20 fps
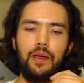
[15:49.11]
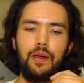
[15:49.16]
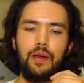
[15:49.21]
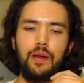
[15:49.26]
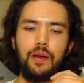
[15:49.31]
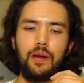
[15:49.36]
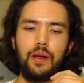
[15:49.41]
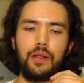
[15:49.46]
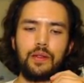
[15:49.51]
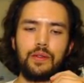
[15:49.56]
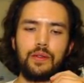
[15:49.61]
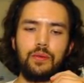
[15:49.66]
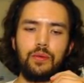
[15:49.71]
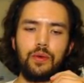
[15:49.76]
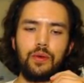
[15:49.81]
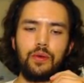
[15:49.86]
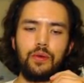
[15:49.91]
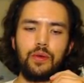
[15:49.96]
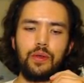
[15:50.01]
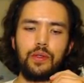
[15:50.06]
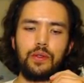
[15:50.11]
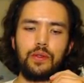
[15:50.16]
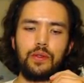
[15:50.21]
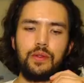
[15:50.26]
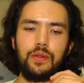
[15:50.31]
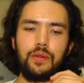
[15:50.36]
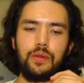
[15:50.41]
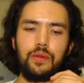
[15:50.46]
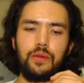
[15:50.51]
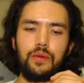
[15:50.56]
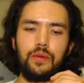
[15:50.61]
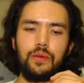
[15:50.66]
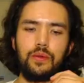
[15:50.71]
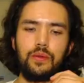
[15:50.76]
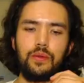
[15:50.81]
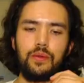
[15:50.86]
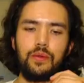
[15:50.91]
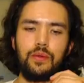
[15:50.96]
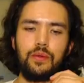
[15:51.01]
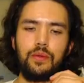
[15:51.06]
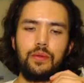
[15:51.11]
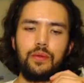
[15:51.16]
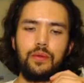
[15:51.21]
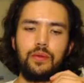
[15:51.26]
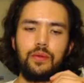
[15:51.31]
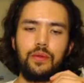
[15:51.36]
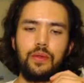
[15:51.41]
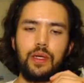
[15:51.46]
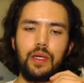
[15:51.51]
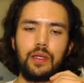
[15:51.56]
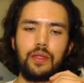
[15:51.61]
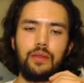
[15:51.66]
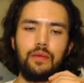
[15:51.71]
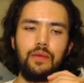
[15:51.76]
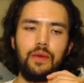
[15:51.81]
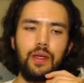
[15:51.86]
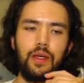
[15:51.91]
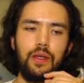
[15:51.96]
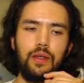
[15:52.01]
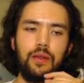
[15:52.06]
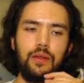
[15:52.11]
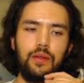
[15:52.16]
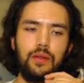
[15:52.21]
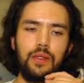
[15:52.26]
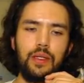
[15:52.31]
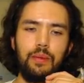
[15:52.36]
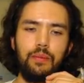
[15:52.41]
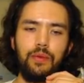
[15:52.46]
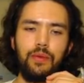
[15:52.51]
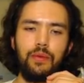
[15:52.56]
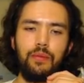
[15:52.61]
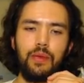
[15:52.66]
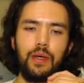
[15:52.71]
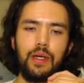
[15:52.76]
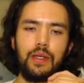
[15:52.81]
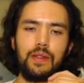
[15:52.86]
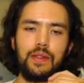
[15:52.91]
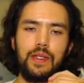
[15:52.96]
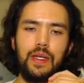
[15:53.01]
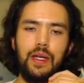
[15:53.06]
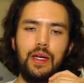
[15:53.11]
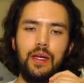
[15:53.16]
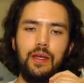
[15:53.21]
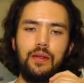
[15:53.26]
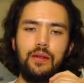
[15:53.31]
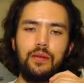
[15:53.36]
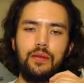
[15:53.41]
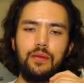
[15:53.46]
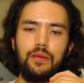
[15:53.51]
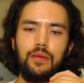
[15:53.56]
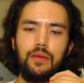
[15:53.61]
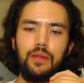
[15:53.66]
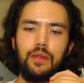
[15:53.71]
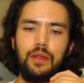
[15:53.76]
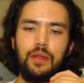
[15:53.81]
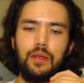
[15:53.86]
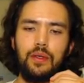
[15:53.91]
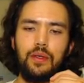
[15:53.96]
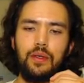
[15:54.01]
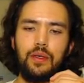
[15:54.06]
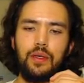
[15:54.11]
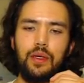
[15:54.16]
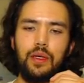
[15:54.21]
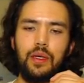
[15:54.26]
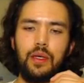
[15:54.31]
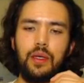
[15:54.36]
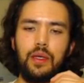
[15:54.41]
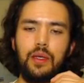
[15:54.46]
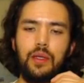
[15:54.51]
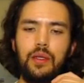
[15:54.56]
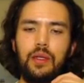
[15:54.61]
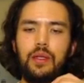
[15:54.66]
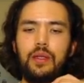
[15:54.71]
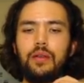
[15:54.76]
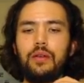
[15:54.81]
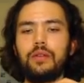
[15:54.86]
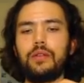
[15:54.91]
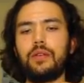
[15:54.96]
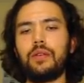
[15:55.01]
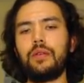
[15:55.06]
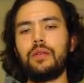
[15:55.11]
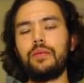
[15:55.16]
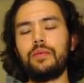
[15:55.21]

Alright, so we're going to activate Temple of the Mind's Eye and end our turn.